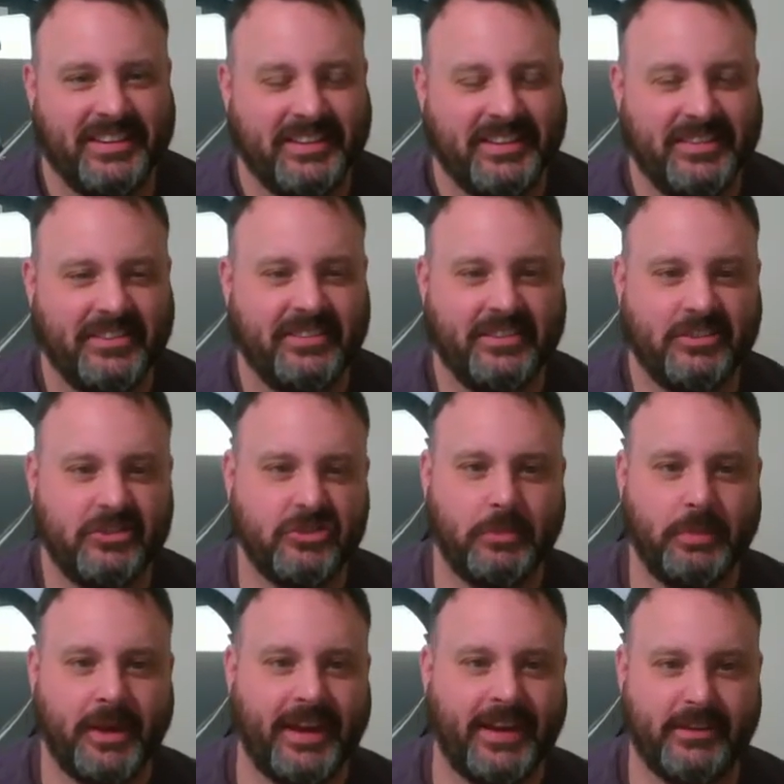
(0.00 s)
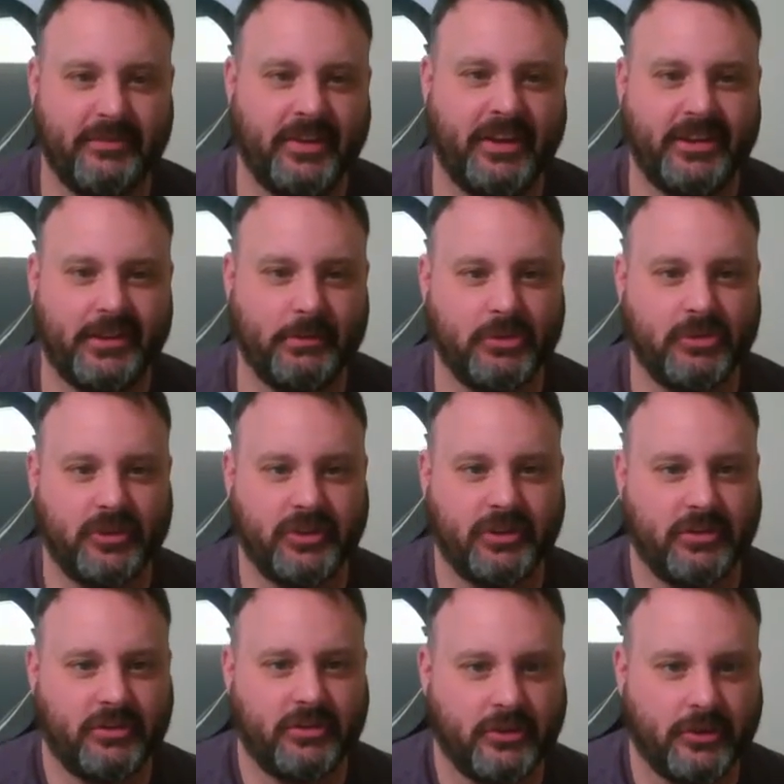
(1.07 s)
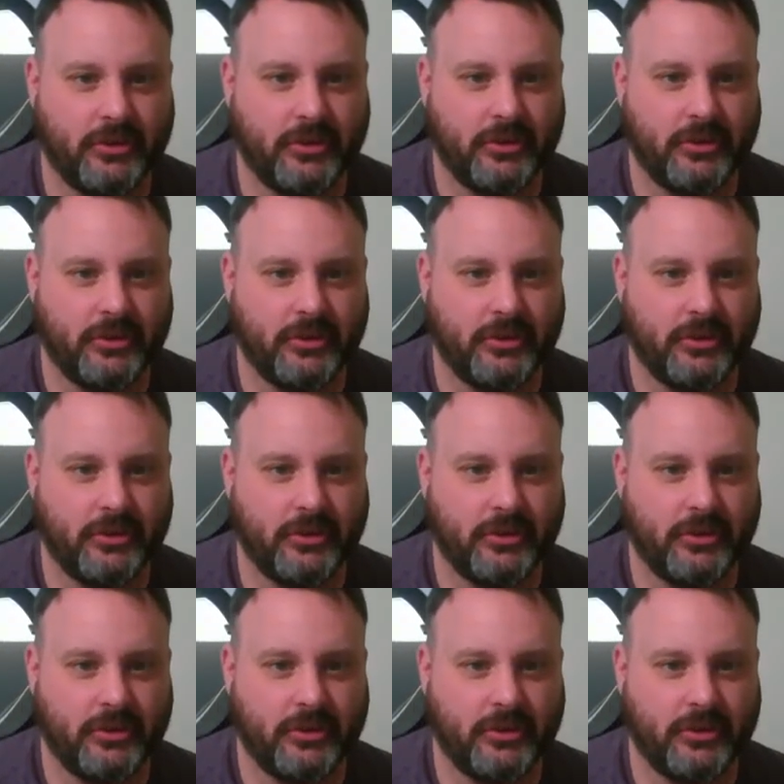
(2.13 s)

This isn't Japan and vending machines. So.